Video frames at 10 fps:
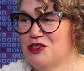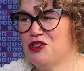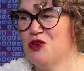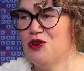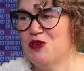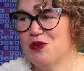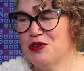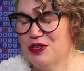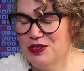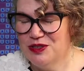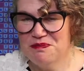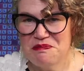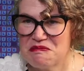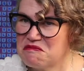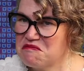Jock authors.
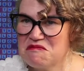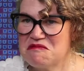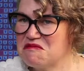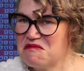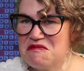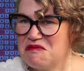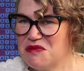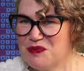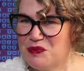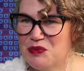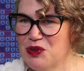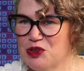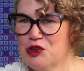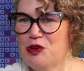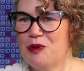Not
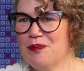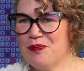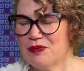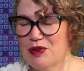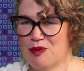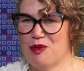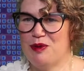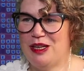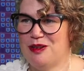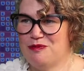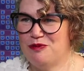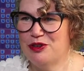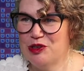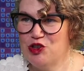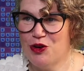sure. They're probably out
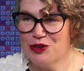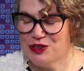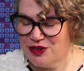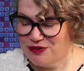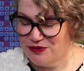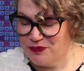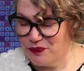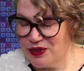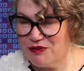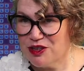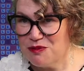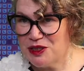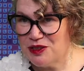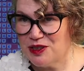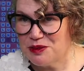doing jock stuff. Never
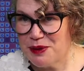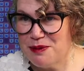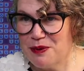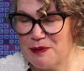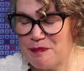committed it to paper.